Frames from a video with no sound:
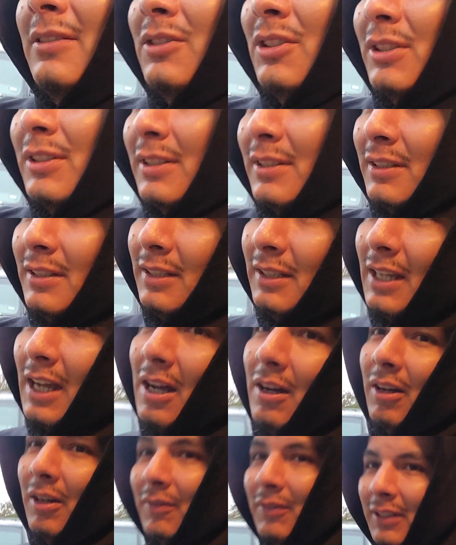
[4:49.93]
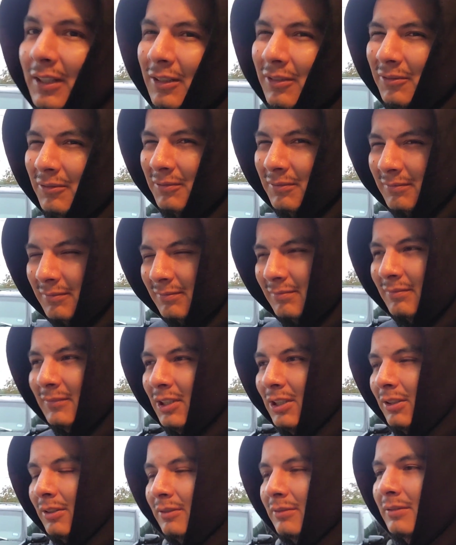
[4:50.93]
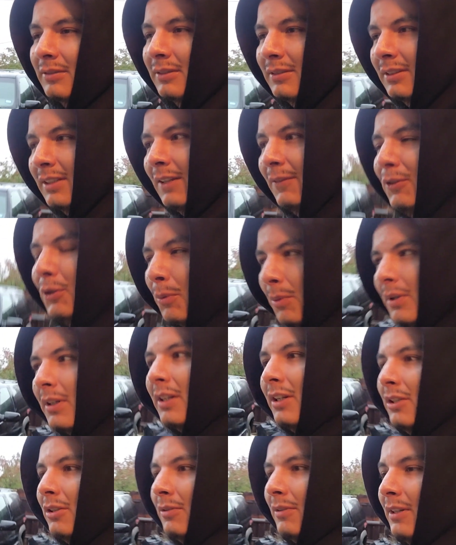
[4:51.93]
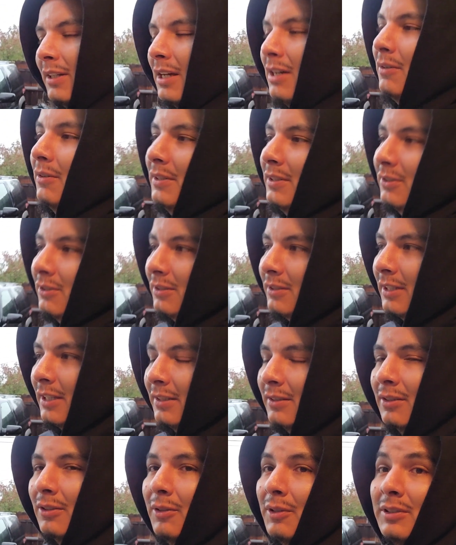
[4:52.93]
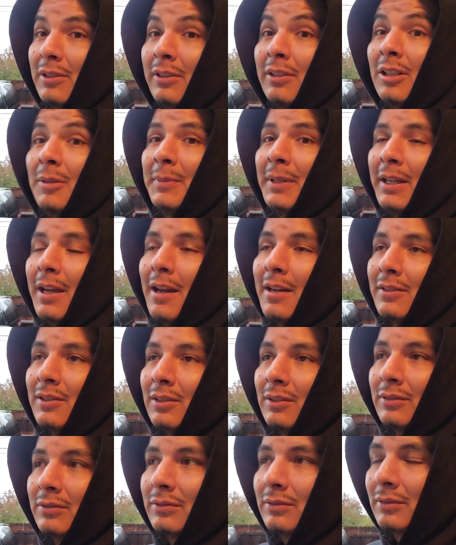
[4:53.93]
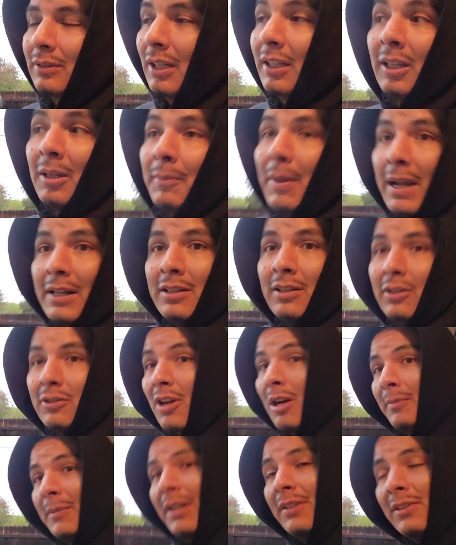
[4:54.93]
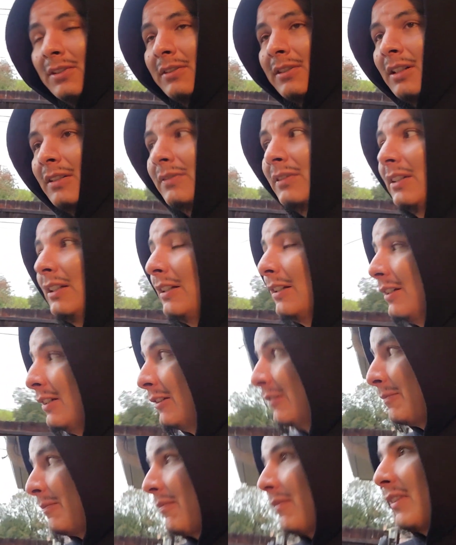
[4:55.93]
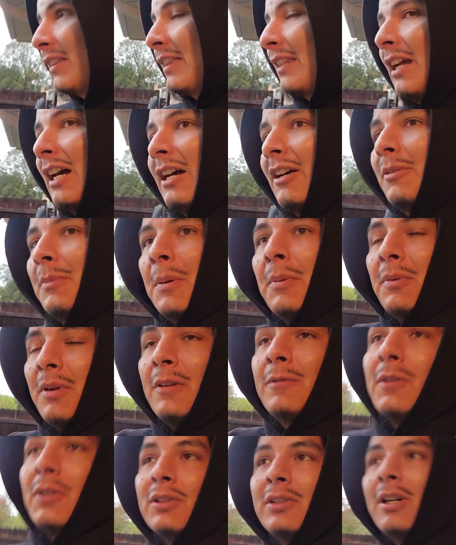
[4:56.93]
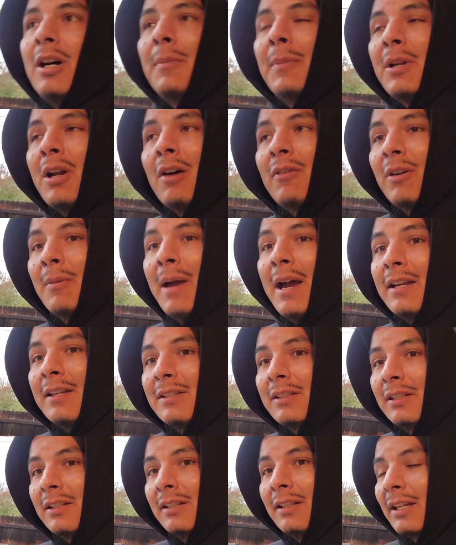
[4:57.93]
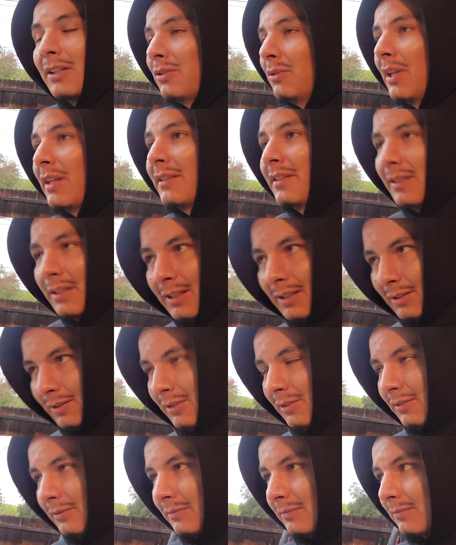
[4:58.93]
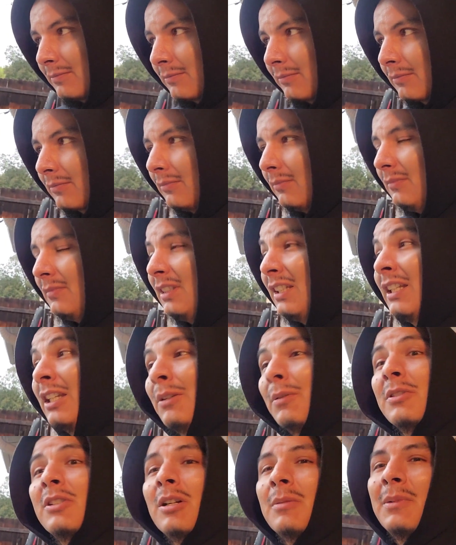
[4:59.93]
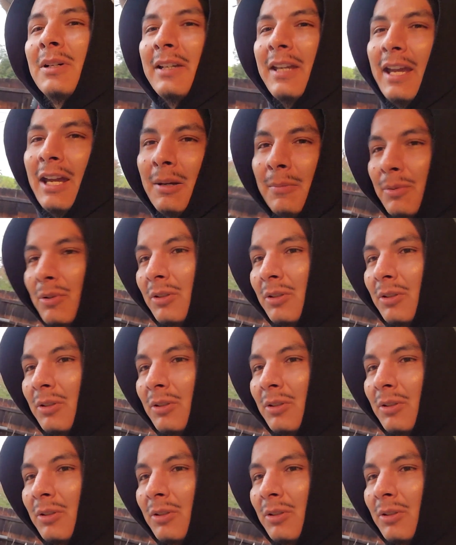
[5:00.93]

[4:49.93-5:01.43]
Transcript: just to see how everything, you know, if you were to do it, I always just like to always look up that kind of stuff. And then back to the Tom Nelson stuff, I remember when I first saw him in Hot Rod Magazine in like 2006. people talk about cam